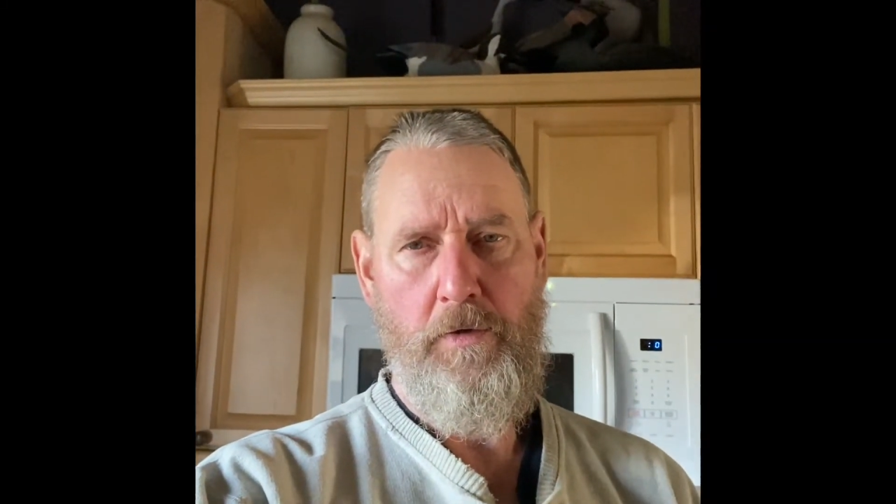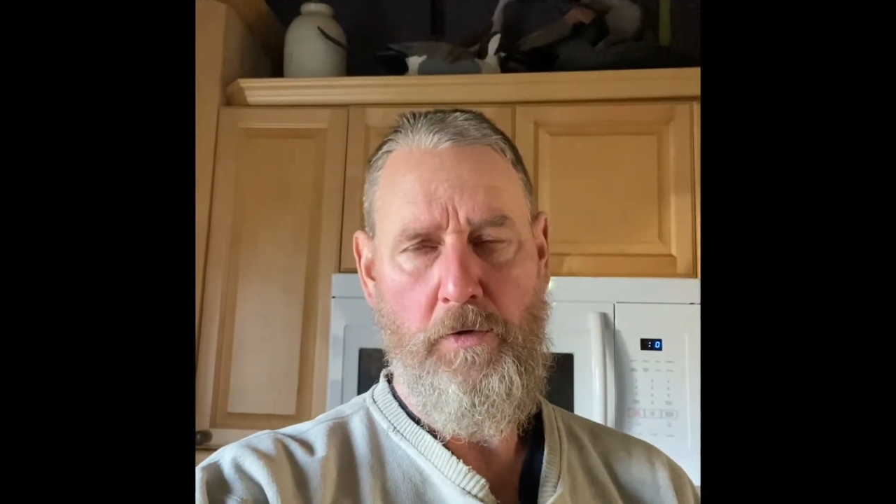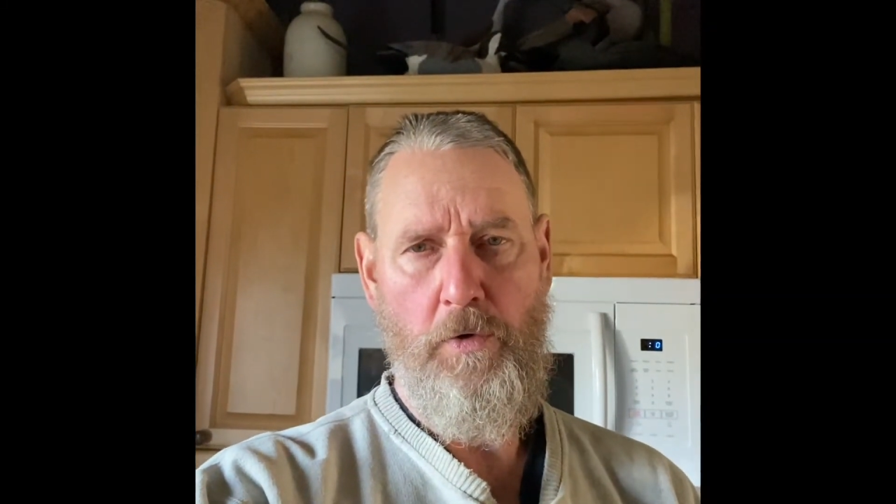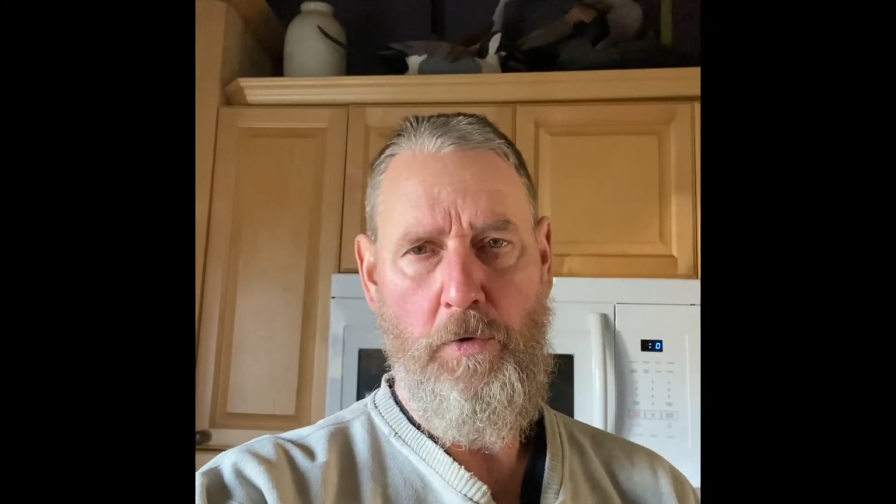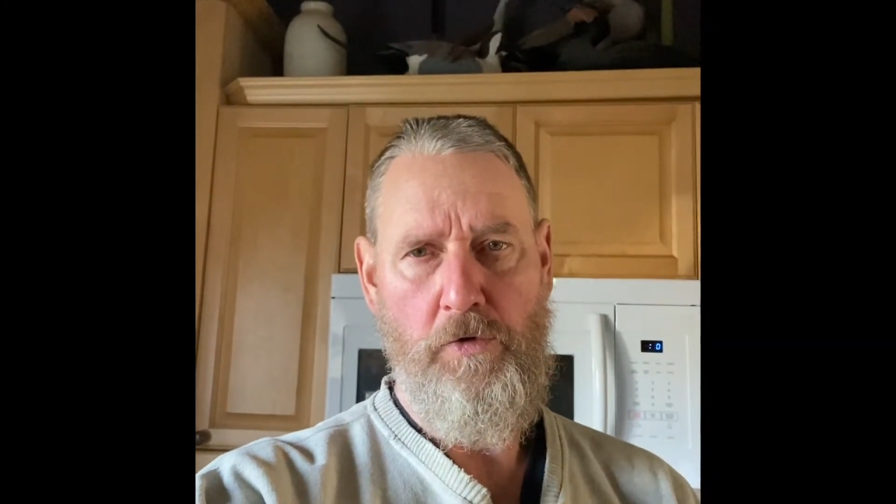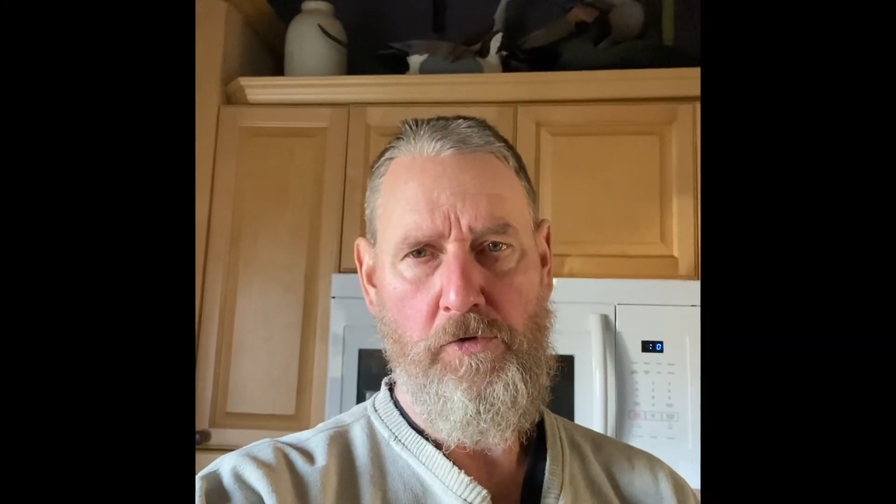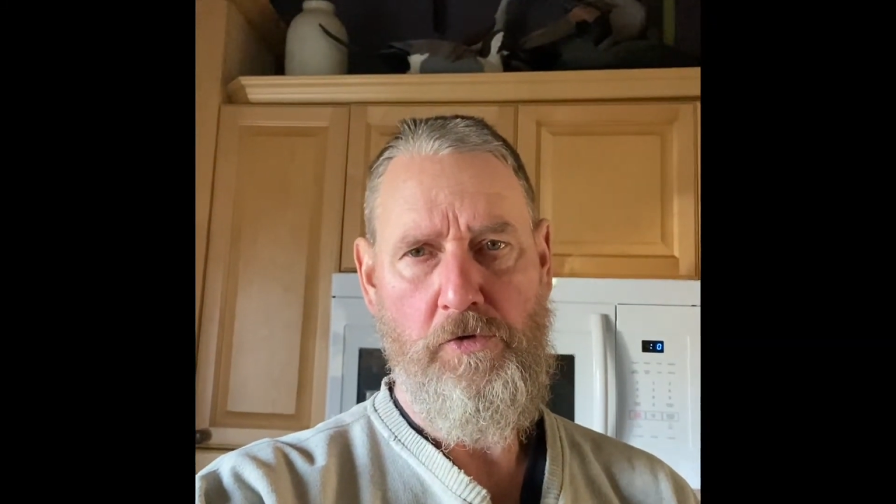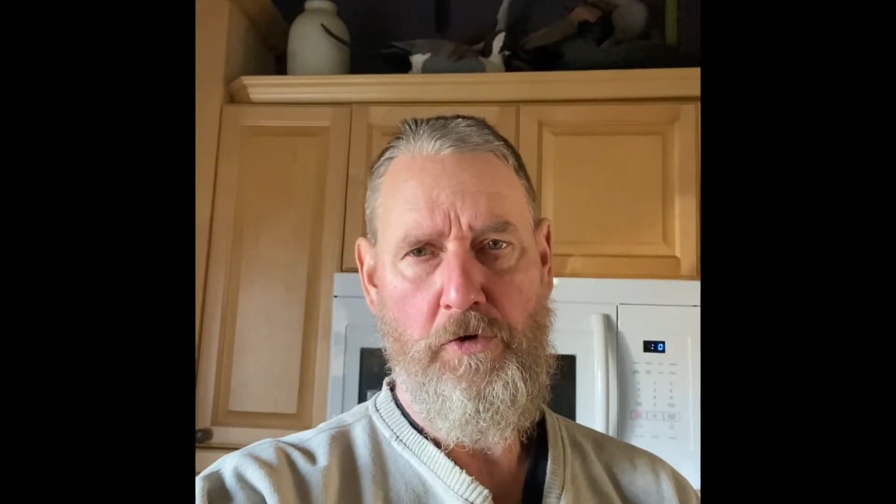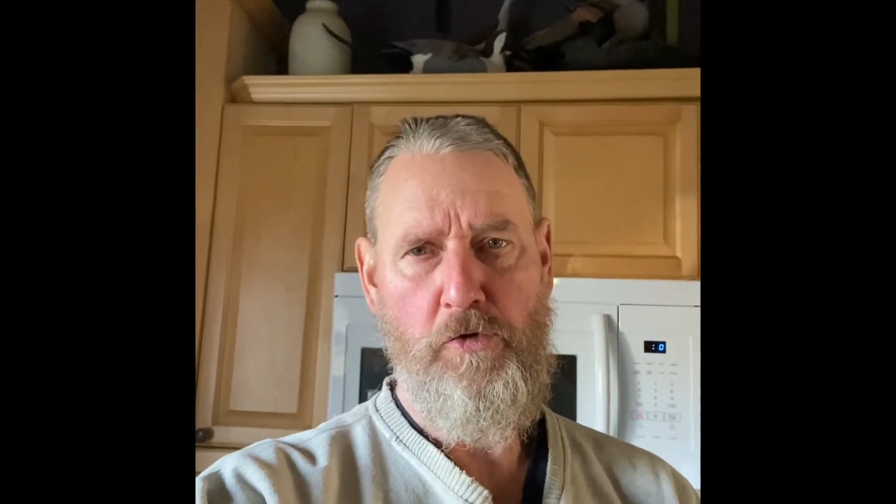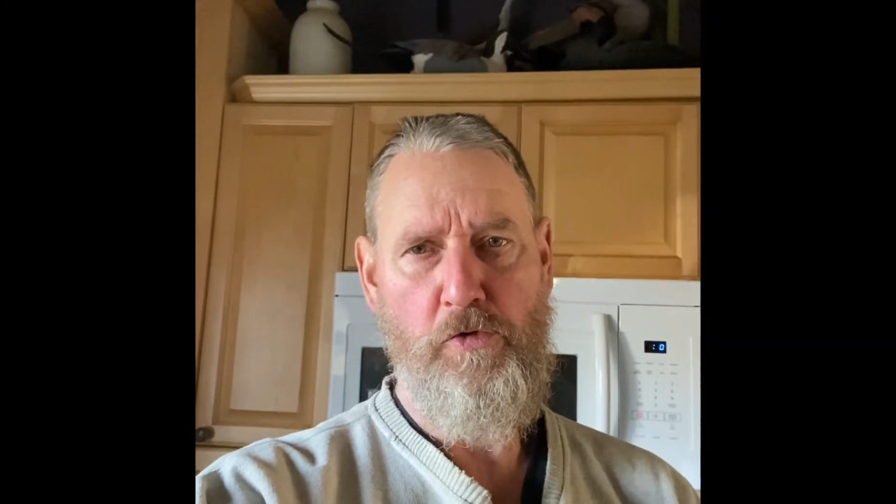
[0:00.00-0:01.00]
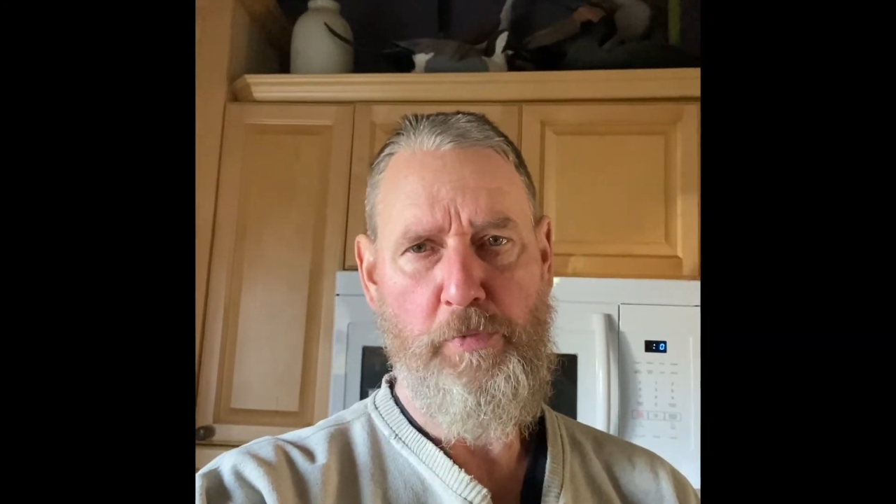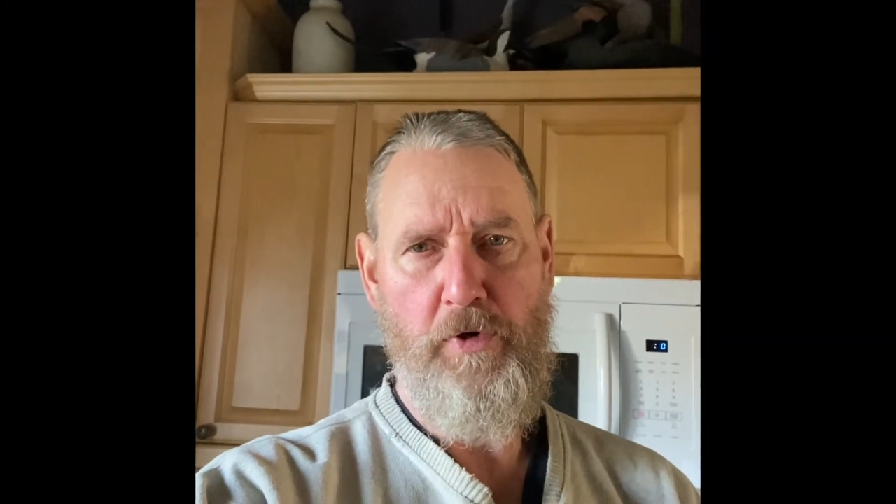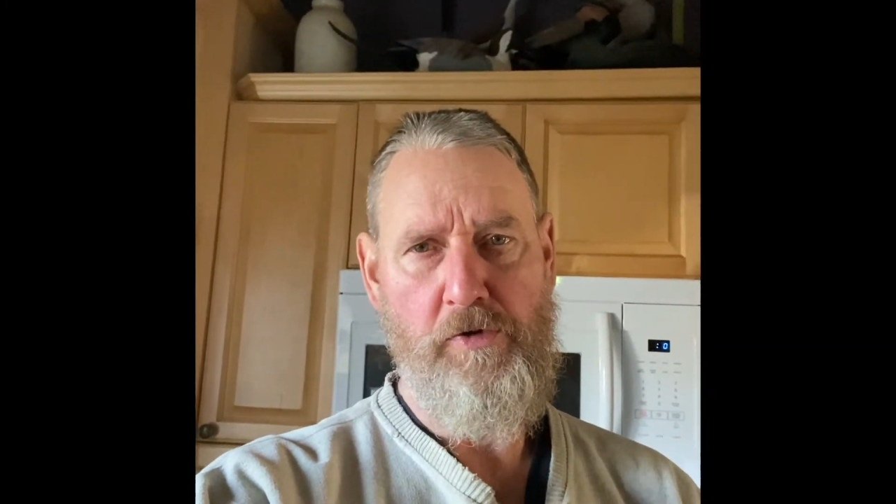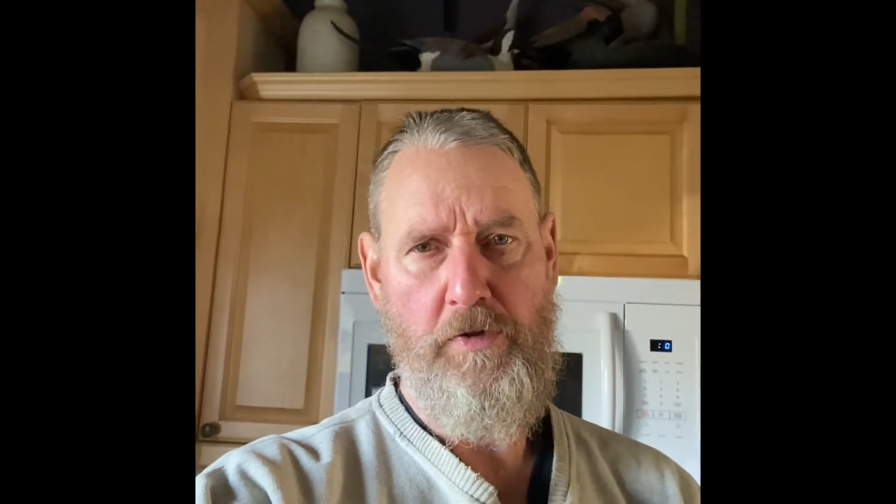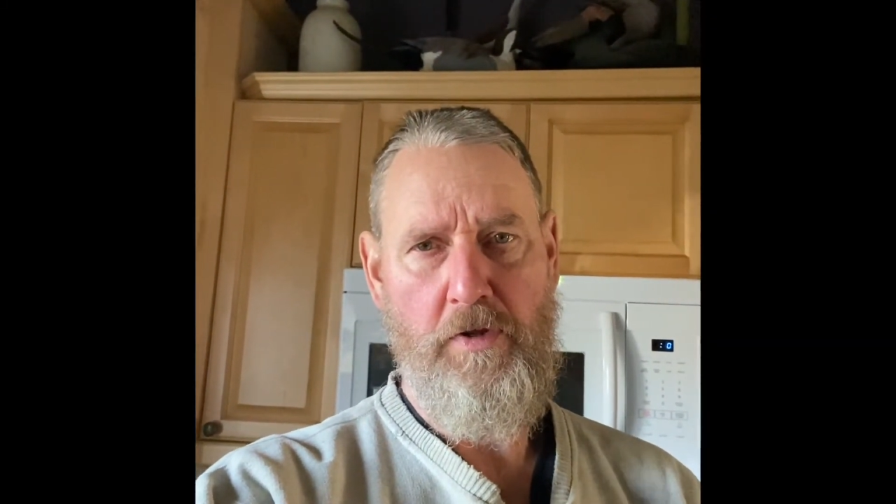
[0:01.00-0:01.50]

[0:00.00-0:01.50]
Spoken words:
Noah's Christmas present,